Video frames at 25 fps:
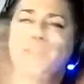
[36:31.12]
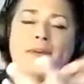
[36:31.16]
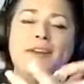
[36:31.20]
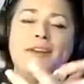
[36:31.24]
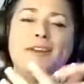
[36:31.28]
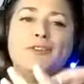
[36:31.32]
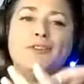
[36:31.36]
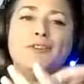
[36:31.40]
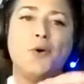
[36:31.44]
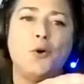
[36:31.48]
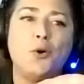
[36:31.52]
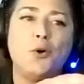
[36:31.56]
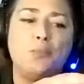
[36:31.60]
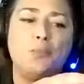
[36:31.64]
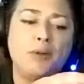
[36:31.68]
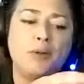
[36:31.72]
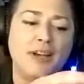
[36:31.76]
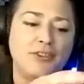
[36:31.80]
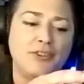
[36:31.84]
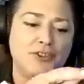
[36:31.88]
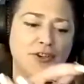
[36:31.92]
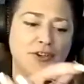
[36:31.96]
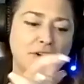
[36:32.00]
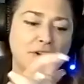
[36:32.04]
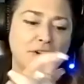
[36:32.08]
all, it's been a total
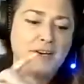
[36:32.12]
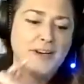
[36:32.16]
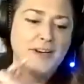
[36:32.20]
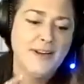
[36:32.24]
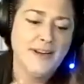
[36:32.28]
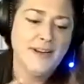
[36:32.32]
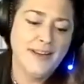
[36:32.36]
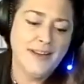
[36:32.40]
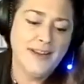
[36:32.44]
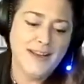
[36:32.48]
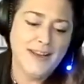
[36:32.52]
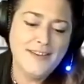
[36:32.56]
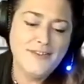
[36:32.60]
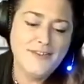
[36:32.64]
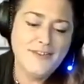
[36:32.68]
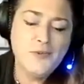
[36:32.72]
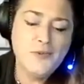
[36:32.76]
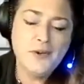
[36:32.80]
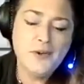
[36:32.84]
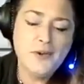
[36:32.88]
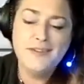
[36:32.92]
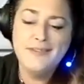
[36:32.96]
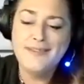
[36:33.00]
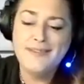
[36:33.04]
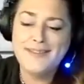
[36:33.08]
pleasure. As
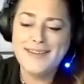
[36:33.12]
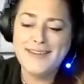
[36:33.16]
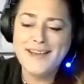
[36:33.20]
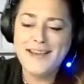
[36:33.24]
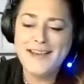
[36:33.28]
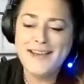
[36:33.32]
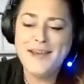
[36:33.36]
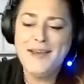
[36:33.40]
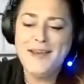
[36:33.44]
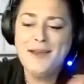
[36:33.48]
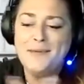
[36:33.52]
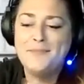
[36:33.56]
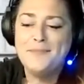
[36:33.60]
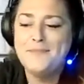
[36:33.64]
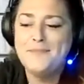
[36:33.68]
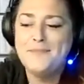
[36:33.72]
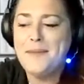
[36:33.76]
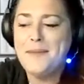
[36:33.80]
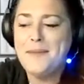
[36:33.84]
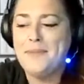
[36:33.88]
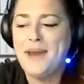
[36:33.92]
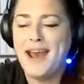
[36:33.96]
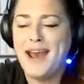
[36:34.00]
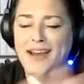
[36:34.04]
you can see, my